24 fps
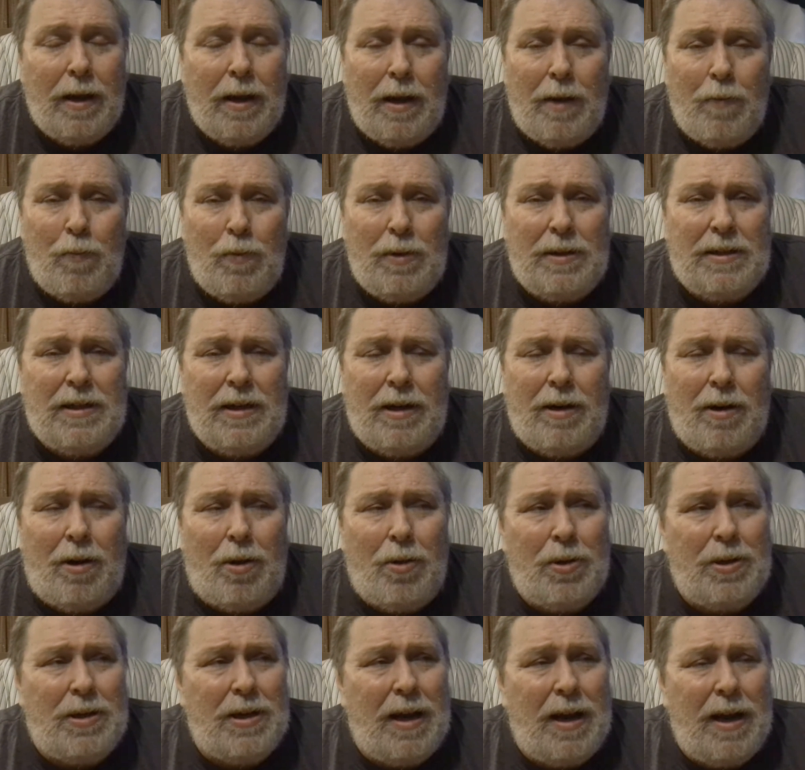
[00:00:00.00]
We see it all the
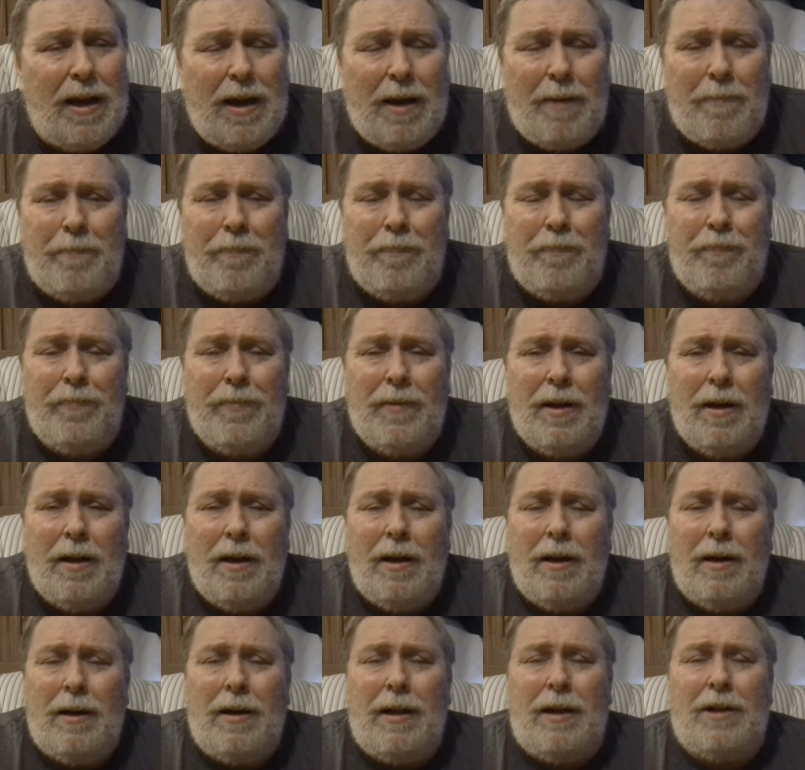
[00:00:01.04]
time.
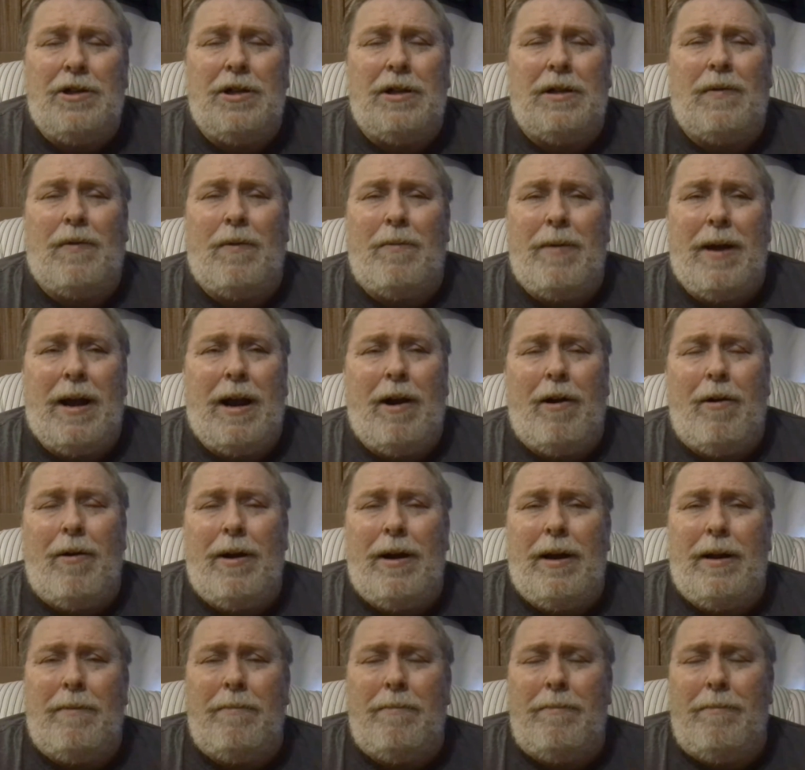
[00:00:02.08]
Not just from Harry
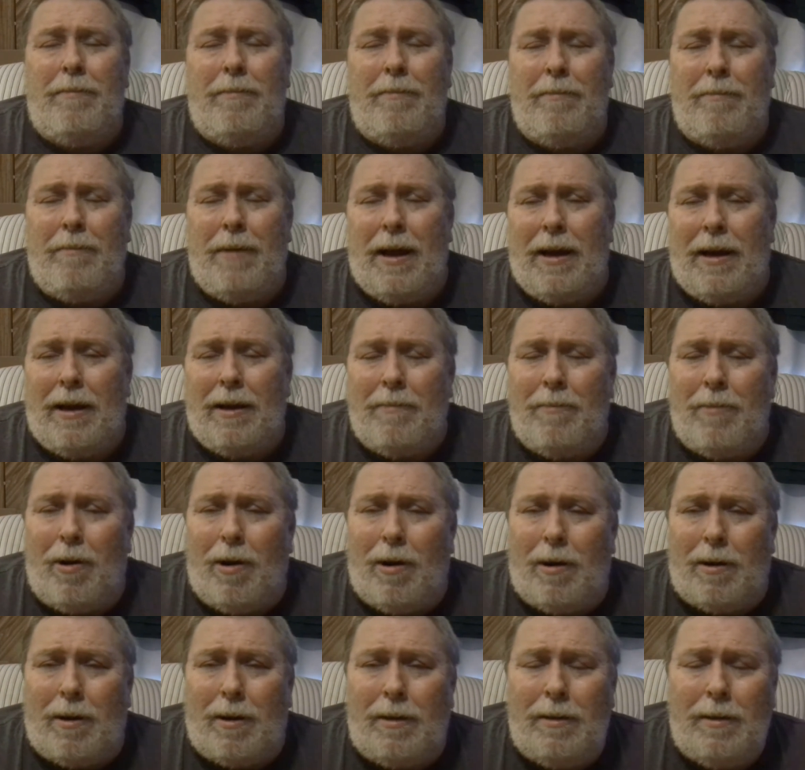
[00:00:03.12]
and Meghan
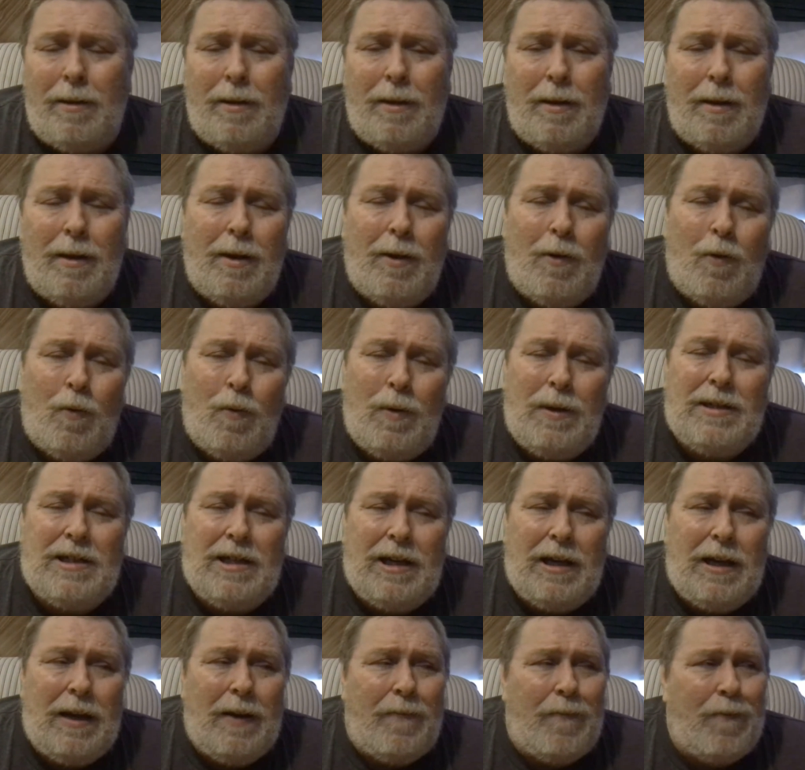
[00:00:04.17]
Markle. We
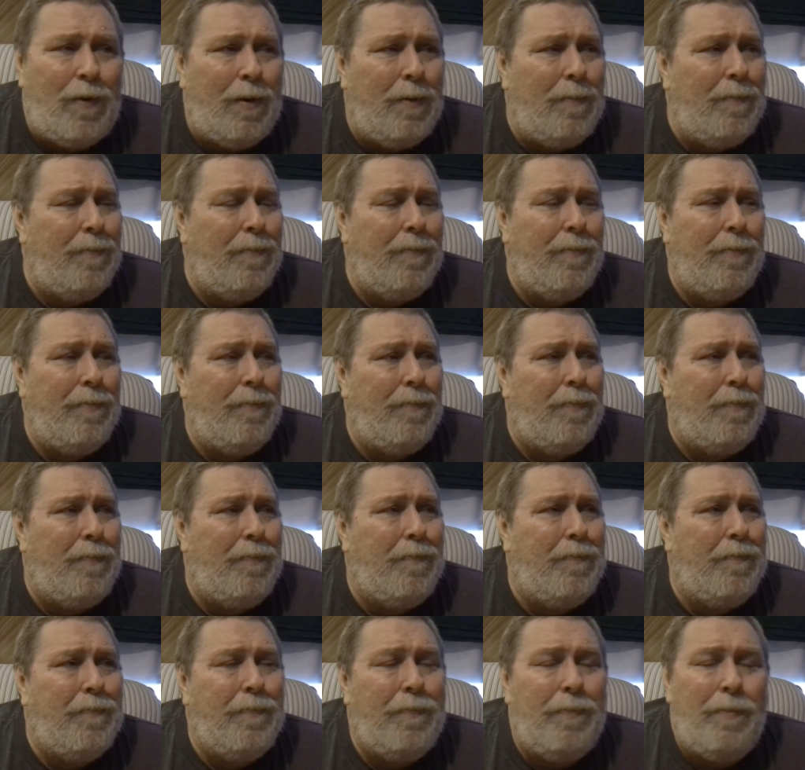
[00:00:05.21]
see it from
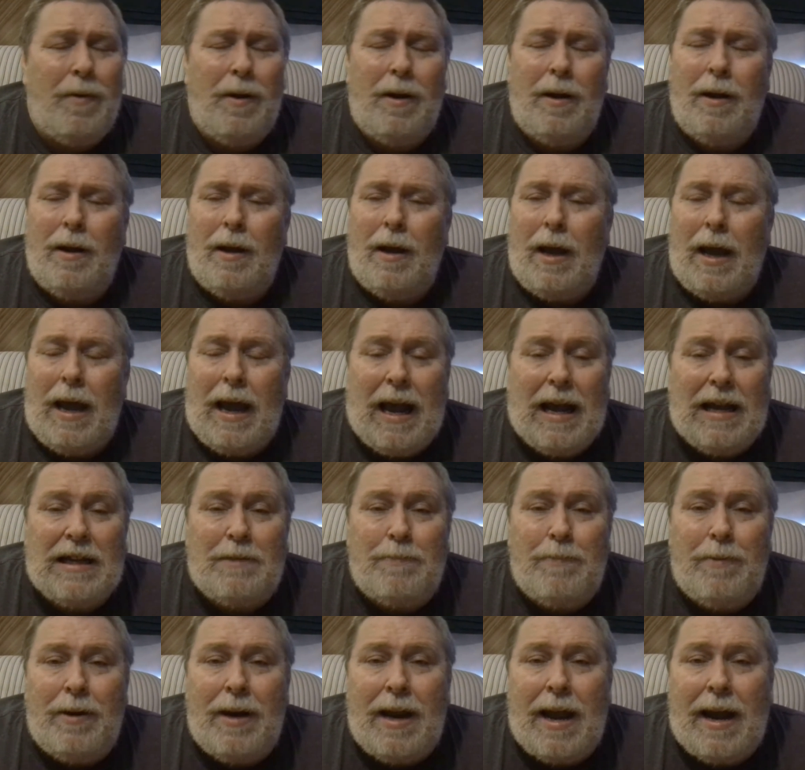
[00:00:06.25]

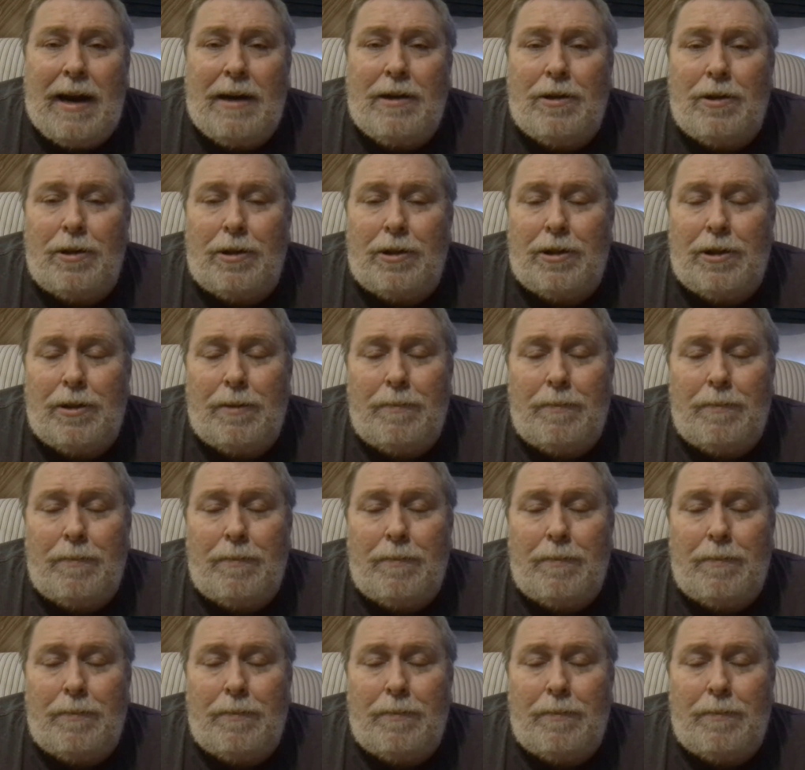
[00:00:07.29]
has-been actors,